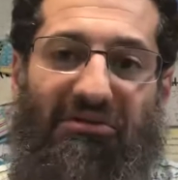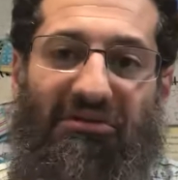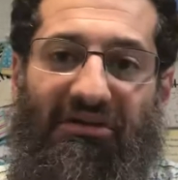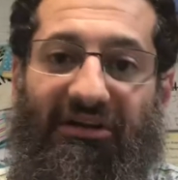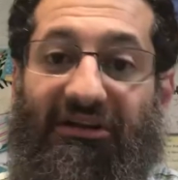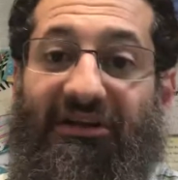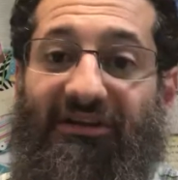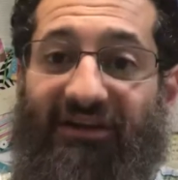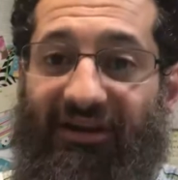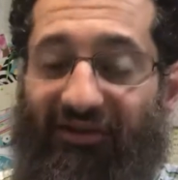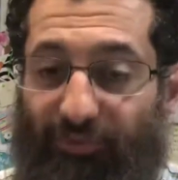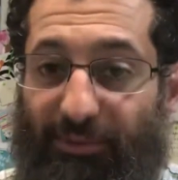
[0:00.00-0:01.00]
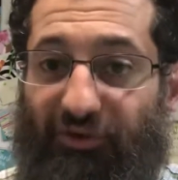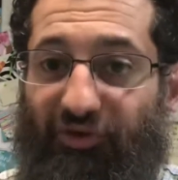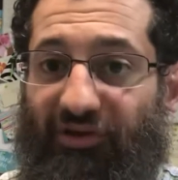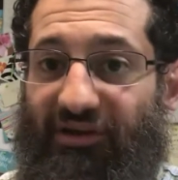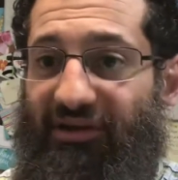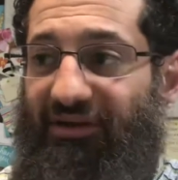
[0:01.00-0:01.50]
clearly and
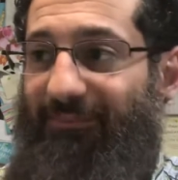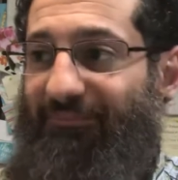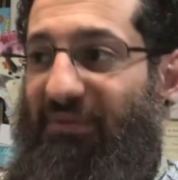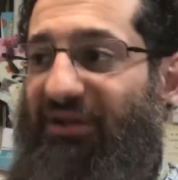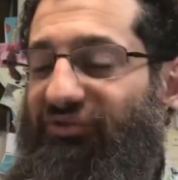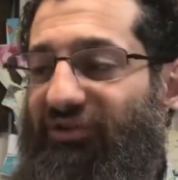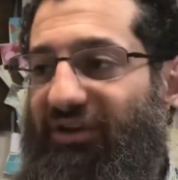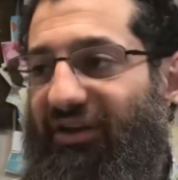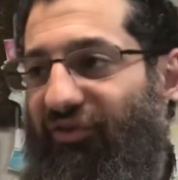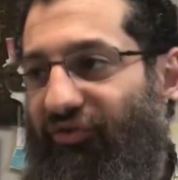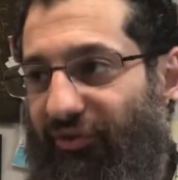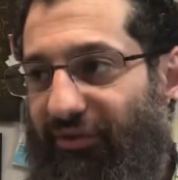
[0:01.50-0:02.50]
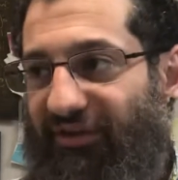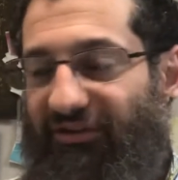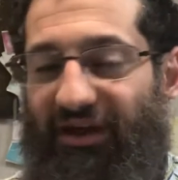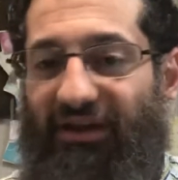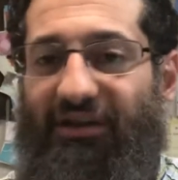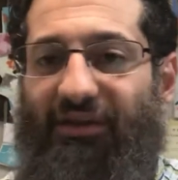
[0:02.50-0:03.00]
explicitly mentioned in his authentic
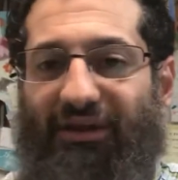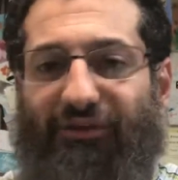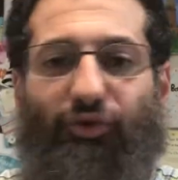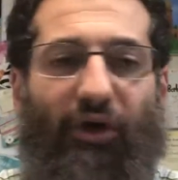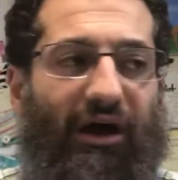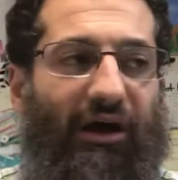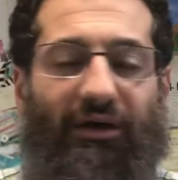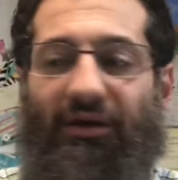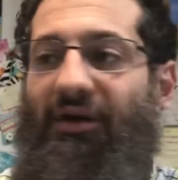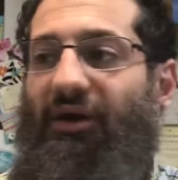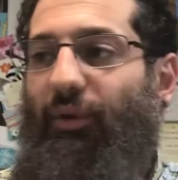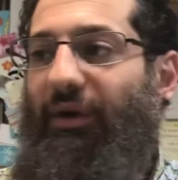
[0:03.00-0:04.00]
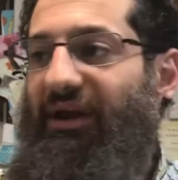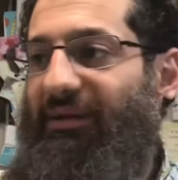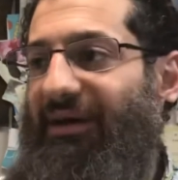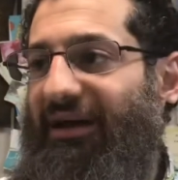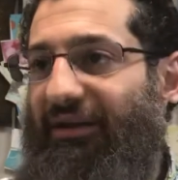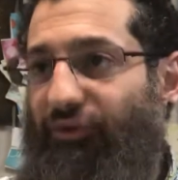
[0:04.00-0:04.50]
hadith, ad-du'a huwa
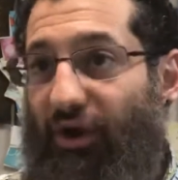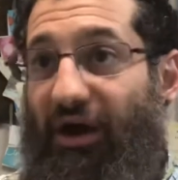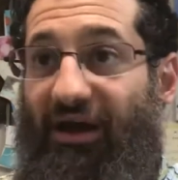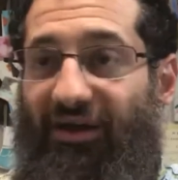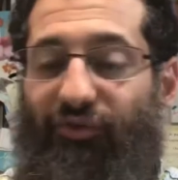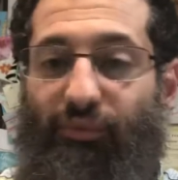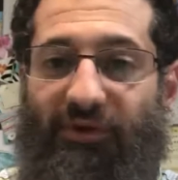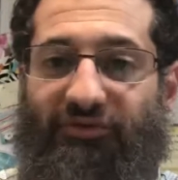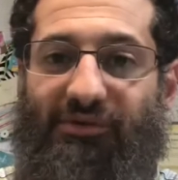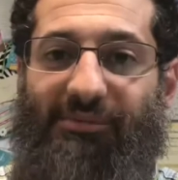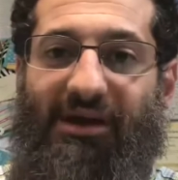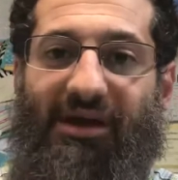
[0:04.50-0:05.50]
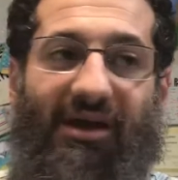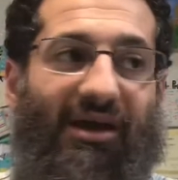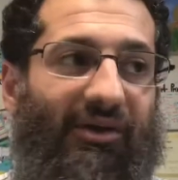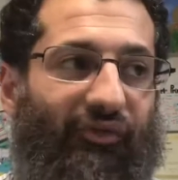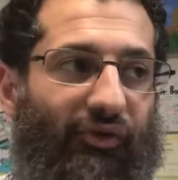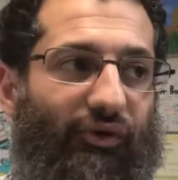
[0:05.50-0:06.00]
al-ibadah. Dua is worship.
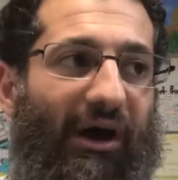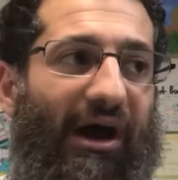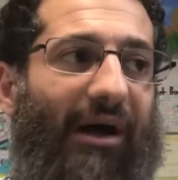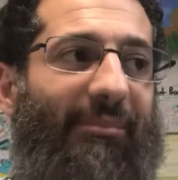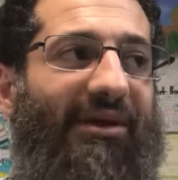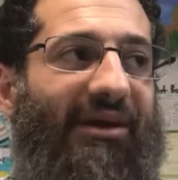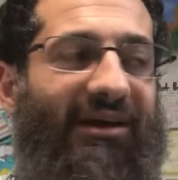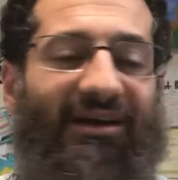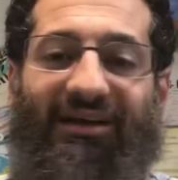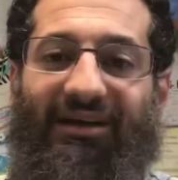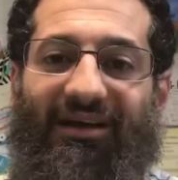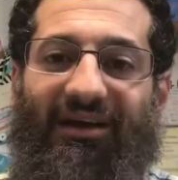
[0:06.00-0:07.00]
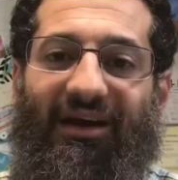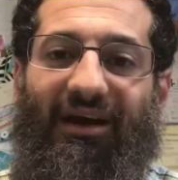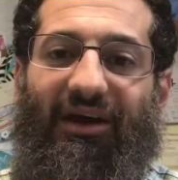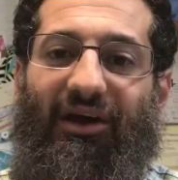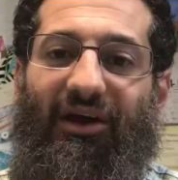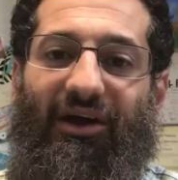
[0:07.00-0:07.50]
So dua being
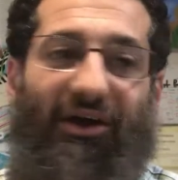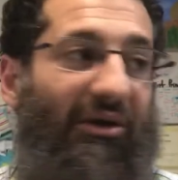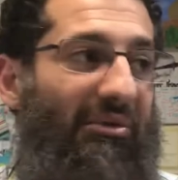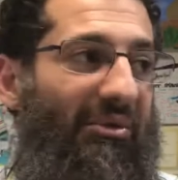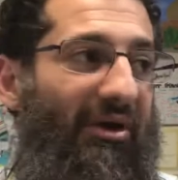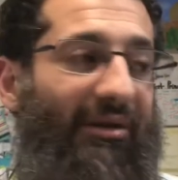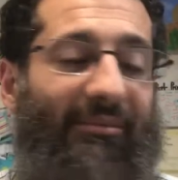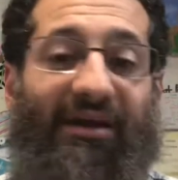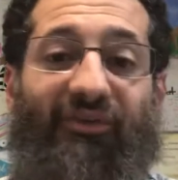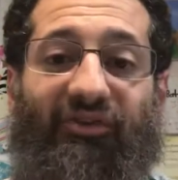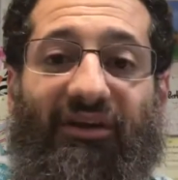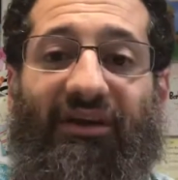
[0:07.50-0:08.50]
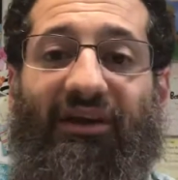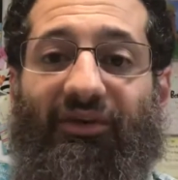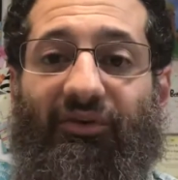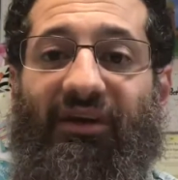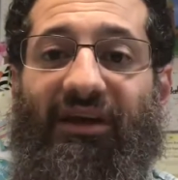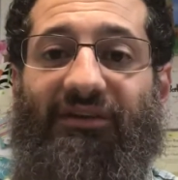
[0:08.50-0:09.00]
an amazing and
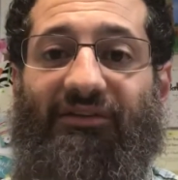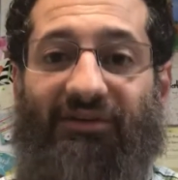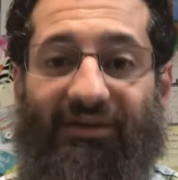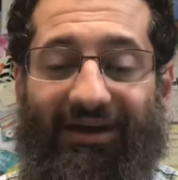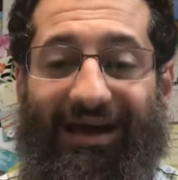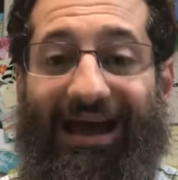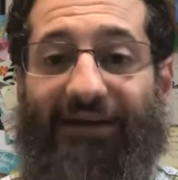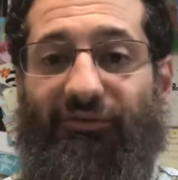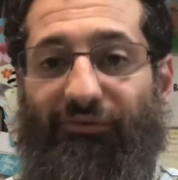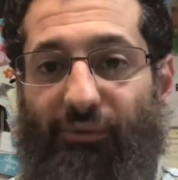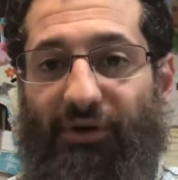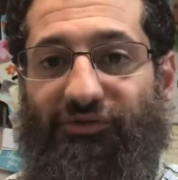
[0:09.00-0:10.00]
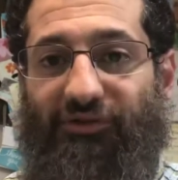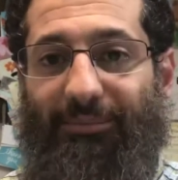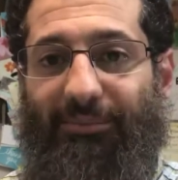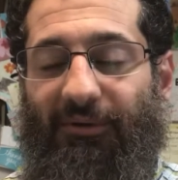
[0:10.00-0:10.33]
great act of worship,